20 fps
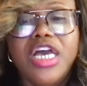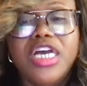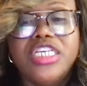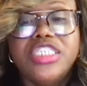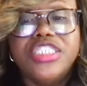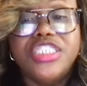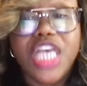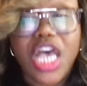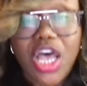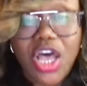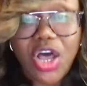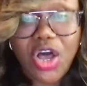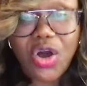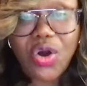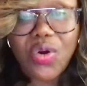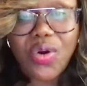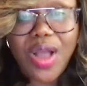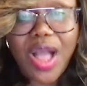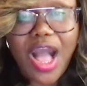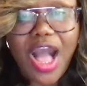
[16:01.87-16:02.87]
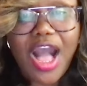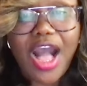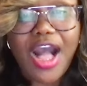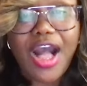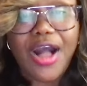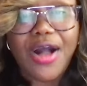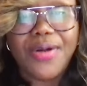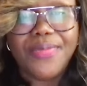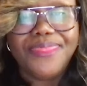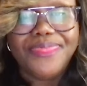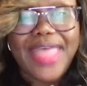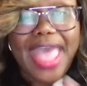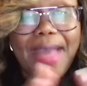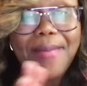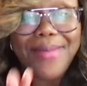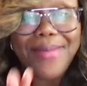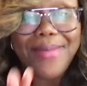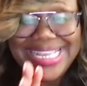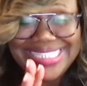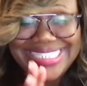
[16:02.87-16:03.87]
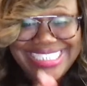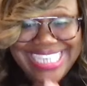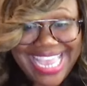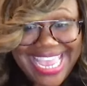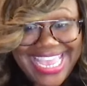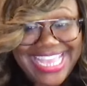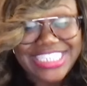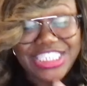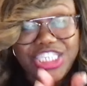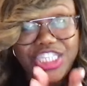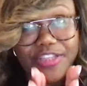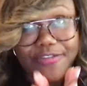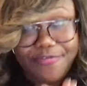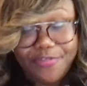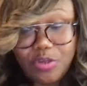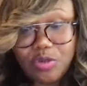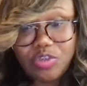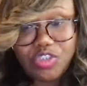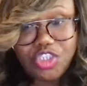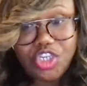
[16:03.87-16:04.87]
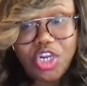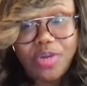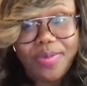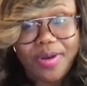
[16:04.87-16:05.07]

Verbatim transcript: So um, that might change in the future,